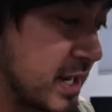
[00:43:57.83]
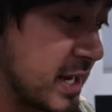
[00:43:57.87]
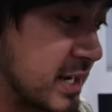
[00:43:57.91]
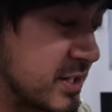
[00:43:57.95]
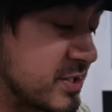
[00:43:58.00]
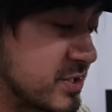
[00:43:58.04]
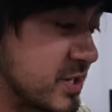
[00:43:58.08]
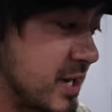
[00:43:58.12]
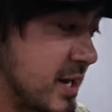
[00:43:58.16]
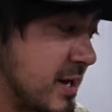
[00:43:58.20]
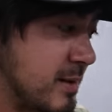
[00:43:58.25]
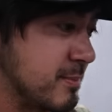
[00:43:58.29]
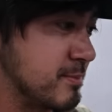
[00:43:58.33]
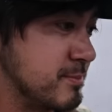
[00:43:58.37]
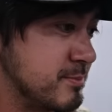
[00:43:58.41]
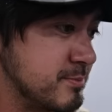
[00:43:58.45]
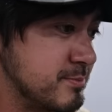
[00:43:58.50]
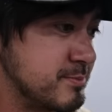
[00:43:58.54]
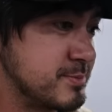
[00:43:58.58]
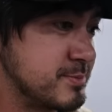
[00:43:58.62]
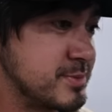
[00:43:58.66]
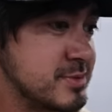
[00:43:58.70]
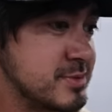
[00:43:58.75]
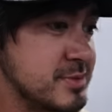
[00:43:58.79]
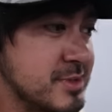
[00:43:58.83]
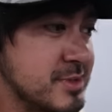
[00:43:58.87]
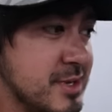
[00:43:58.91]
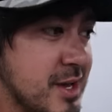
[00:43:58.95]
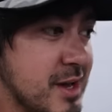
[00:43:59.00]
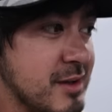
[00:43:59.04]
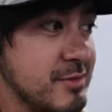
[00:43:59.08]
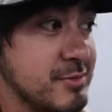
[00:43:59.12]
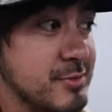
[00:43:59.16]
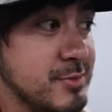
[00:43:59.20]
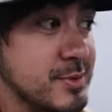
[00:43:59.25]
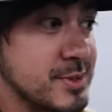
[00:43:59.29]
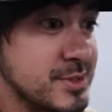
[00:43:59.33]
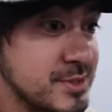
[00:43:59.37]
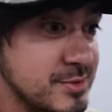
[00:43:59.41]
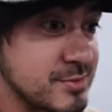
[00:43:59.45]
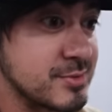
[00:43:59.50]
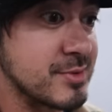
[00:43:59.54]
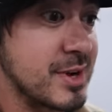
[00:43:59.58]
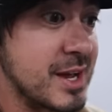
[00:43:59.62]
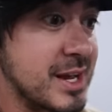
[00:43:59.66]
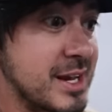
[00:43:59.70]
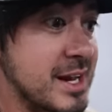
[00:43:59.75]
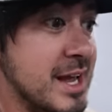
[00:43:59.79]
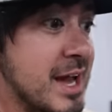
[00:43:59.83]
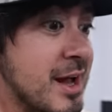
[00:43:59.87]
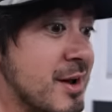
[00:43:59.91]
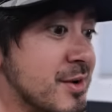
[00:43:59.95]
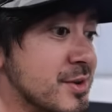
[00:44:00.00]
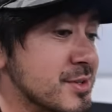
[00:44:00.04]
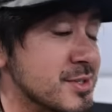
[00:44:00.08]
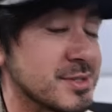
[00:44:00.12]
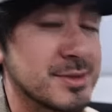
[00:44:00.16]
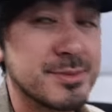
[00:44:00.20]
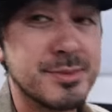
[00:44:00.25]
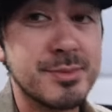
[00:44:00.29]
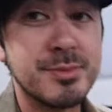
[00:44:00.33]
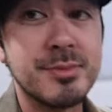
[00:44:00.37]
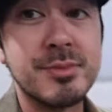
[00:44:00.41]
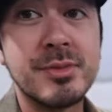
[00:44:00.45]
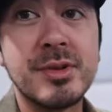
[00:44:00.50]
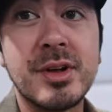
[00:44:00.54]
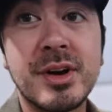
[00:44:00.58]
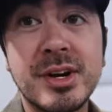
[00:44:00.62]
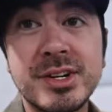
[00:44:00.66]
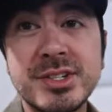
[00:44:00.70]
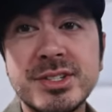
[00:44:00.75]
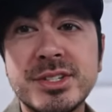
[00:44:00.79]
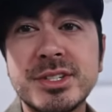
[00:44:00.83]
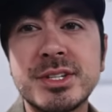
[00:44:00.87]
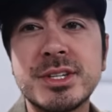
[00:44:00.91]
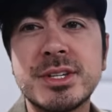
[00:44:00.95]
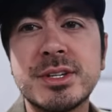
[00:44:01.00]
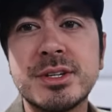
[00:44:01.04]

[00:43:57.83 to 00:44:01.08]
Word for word: day job stuff, which right now is largely